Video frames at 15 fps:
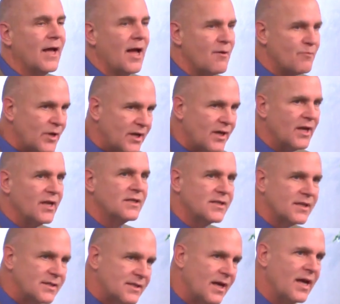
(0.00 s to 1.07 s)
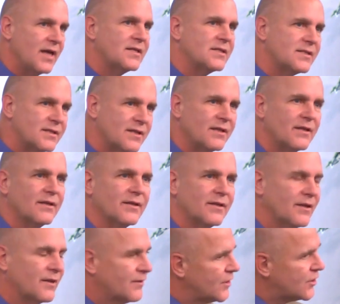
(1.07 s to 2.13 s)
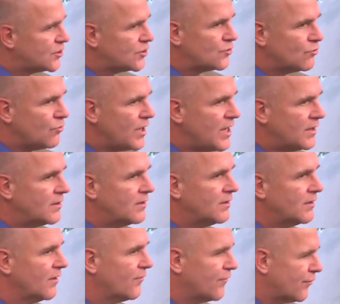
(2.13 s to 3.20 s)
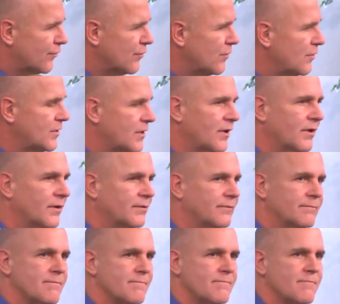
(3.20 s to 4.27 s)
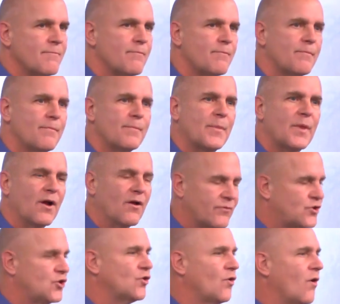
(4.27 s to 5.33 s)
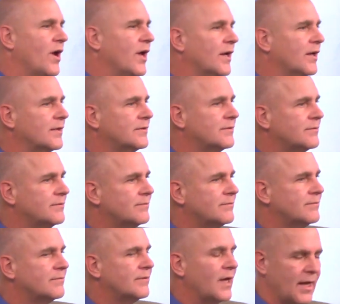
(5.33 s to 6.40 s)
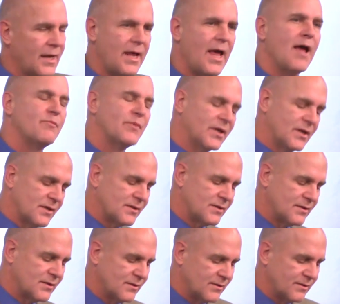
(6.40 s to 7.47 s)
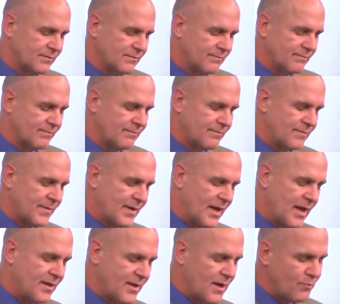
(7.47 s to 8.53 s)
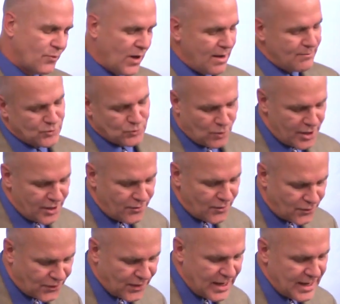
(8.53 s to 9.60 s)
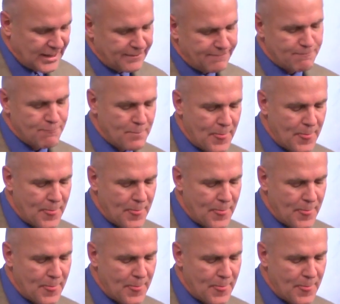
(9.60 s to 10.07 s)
I begin to taste the sweet fruit of joy and happiness. And then perhaps one other thing,